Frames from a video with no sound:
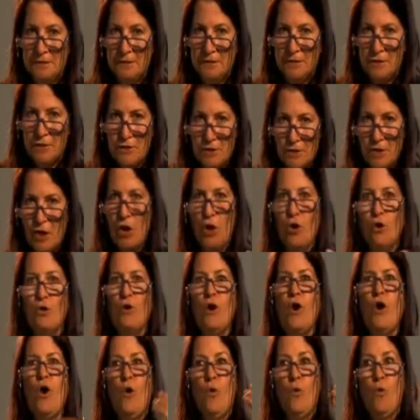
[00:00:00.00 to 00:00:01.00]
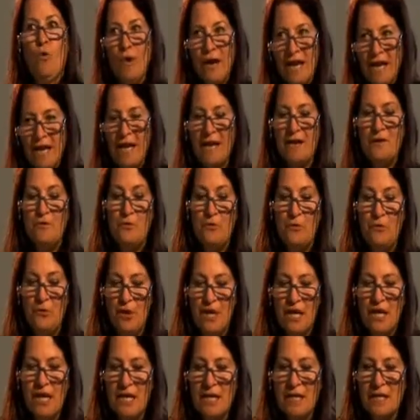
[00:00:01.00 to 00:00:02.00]
So we can
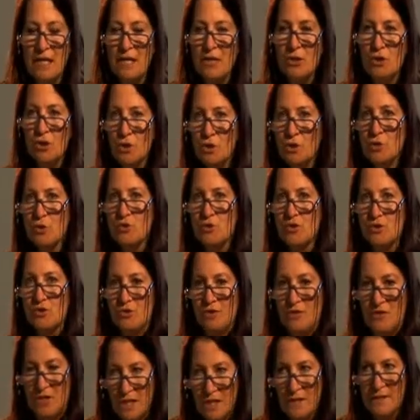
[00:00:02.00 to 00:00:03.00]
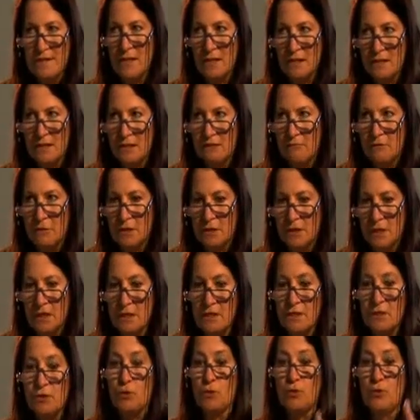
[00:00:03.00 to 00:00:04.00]
really use these activities
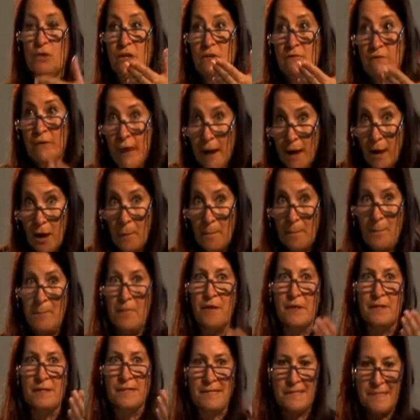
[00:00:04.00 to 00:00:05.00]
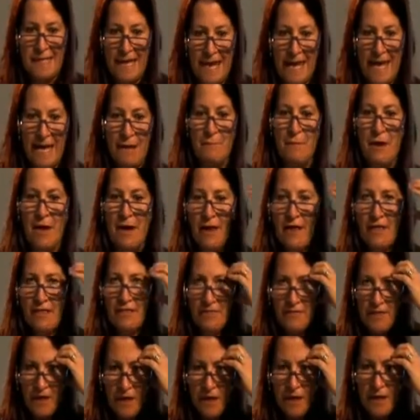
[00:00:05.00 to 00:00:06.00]
to develop the same
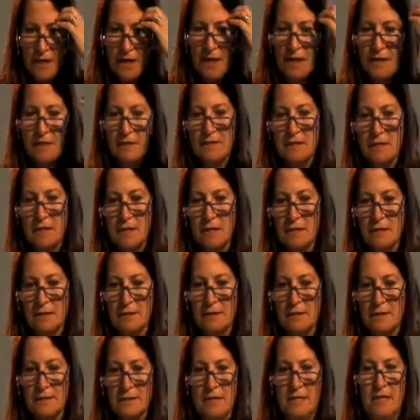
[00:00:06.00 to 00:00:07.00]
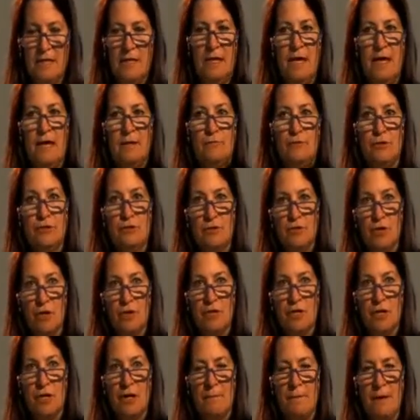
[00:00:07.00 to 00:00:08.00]
thinking skills. And we're
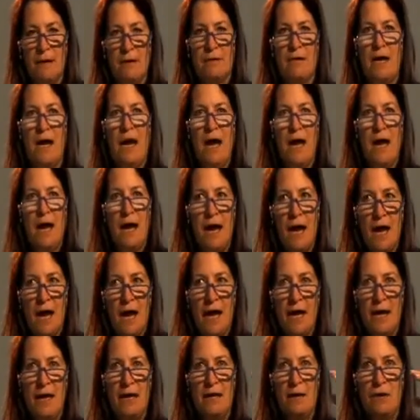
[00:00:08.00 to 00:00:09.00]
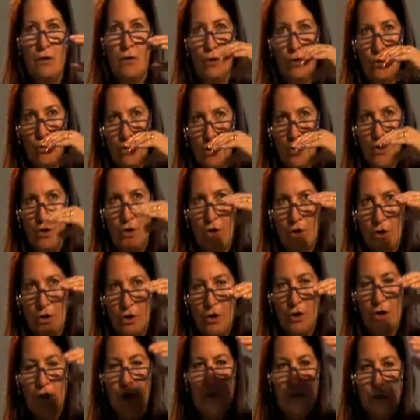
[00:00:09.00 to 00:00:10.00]
talking about high order.
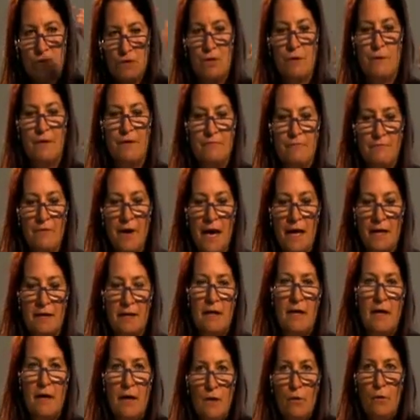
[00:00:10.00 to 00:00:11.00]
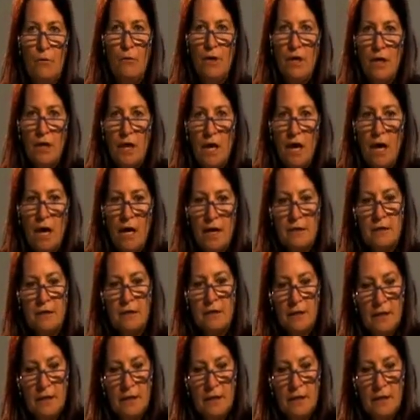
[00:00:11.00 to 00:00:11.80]
So in fact, we are